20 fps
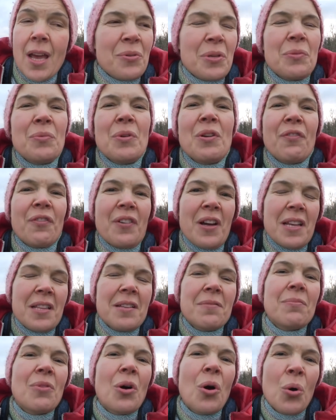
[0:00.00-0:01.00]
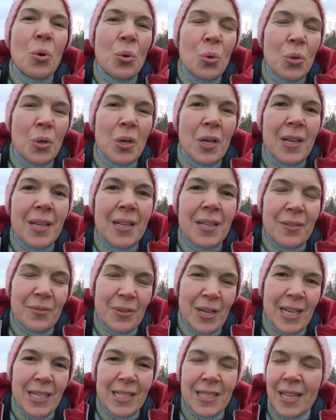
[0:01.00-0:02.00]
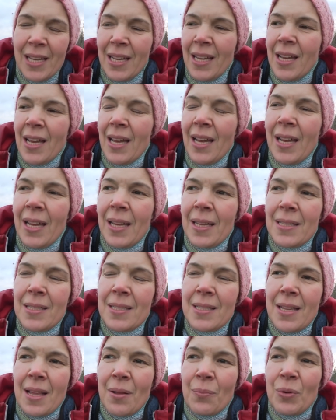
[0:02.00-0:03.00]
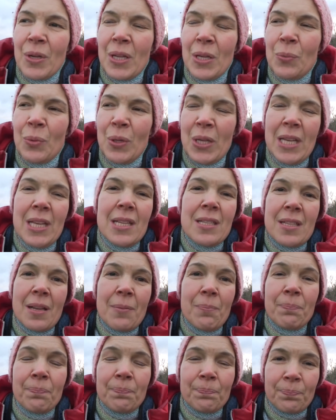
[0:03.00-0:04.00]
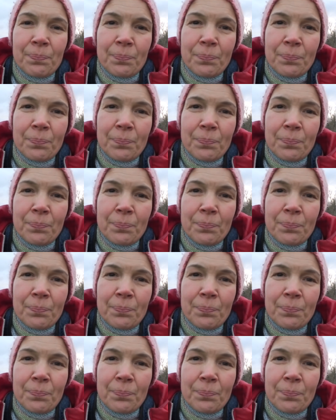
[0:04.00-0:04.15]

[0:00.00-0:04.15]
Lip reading: We fry them whole, right? And then we eat them.